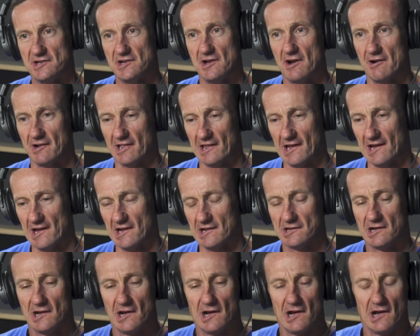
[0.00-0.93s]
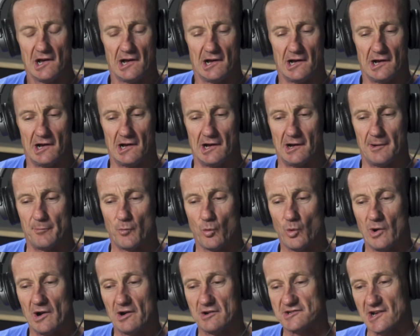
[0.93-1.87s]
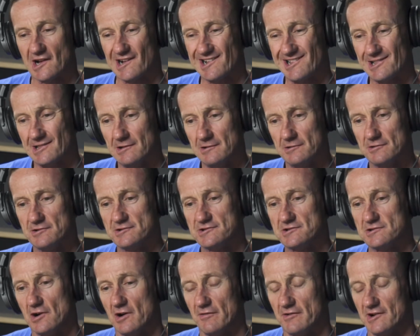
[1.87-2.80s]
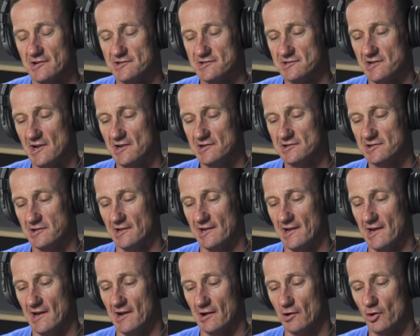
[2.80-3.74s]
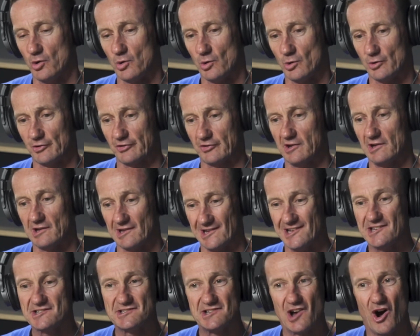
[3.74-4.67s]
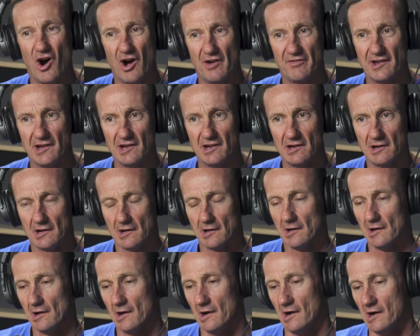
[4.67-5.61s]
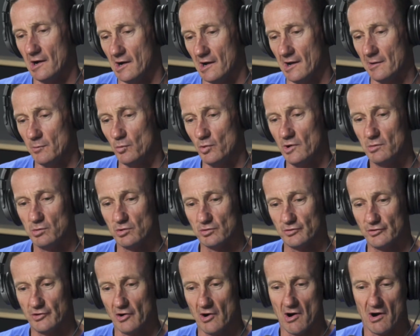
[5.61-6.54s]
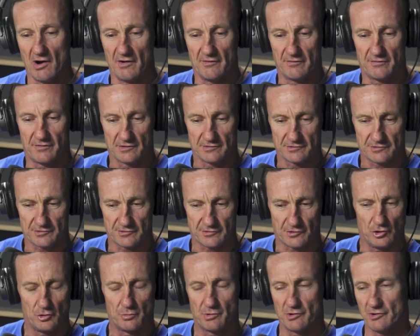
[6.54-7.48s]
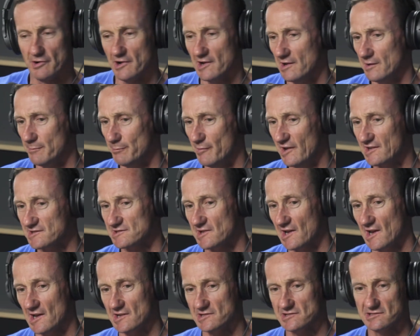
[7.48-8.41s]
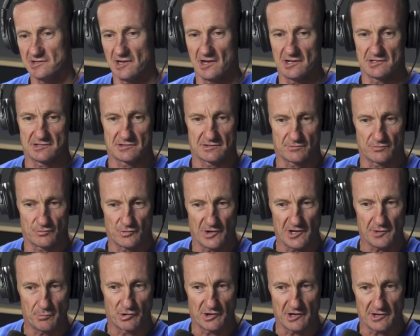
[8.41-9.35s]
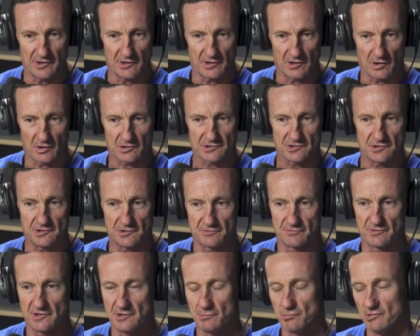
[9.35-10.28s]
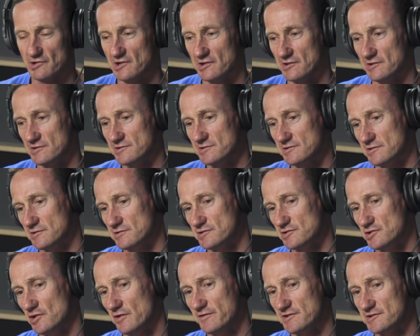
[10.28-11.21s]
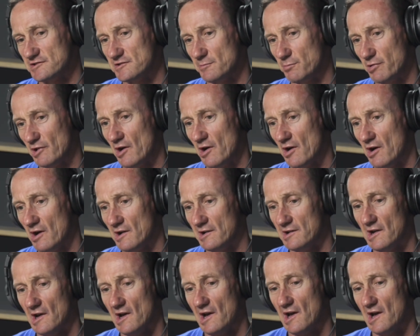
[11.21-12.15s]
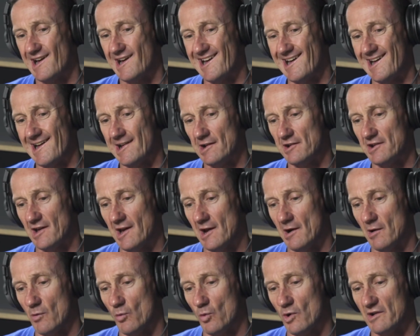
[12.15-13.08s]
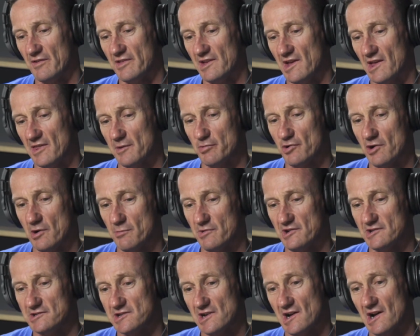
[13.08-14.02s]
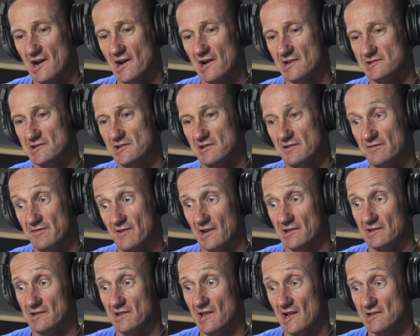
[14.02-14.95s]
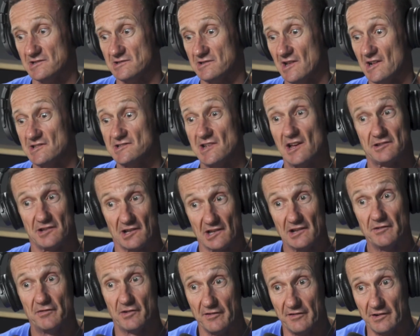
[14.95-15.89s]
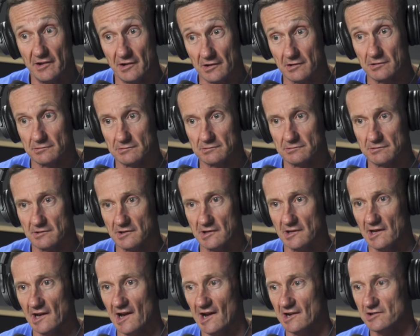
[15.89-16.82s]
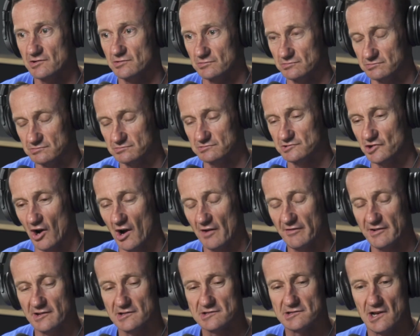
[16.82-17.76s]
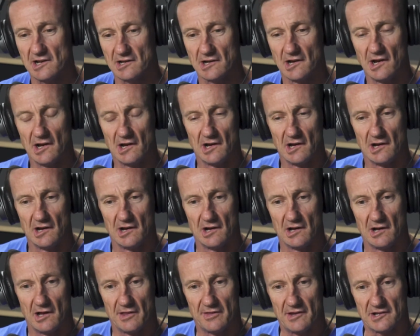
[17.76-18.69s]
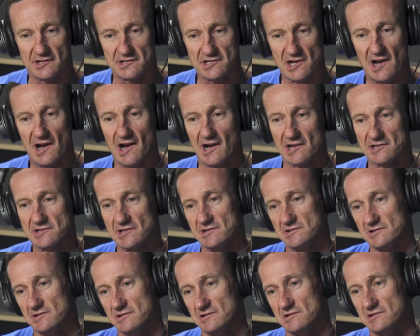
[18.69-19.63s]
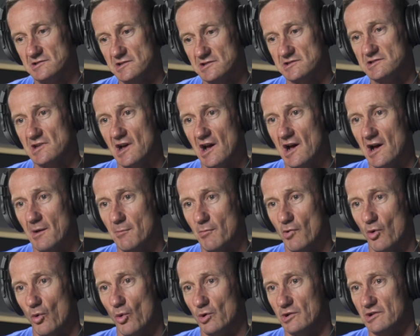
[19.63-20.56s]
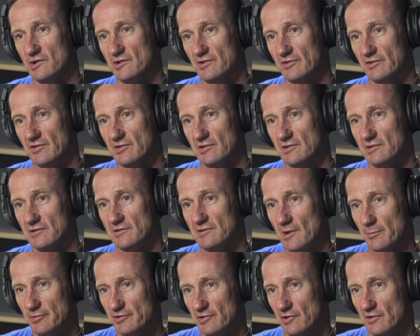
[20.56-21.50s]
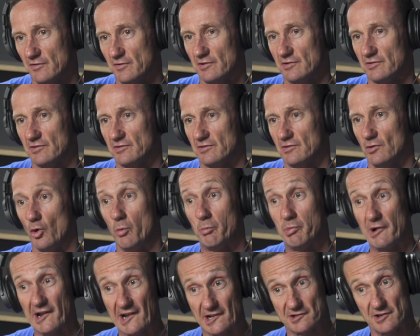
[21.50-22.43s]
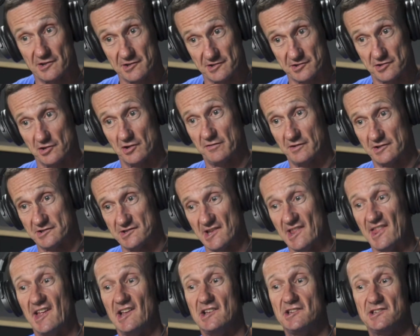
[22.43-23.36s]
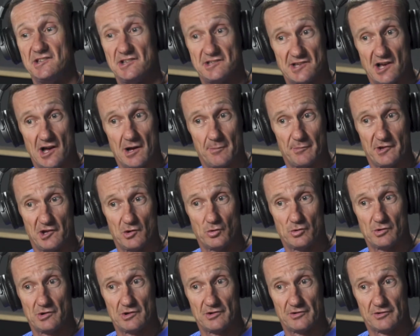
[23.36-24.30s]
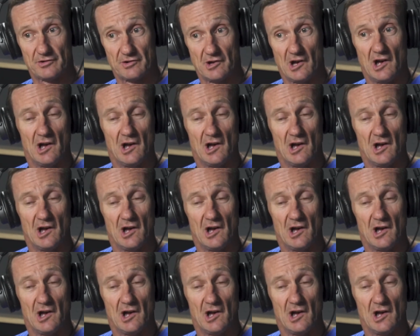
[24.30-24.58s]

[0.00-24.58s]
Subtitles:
sea, air and land. Whereas a clearance diver, essentially, our core skill is diving. And we will dive scuba air, mixed gas sets, rebreather, oxygen rebreathers, surface supplied, and one of the other primary tasks in the fact that that's our delivery vehicle, the actual diving set. The task is to disarm ordnance subsurface or bring it to the surface and then disarm the ordnance.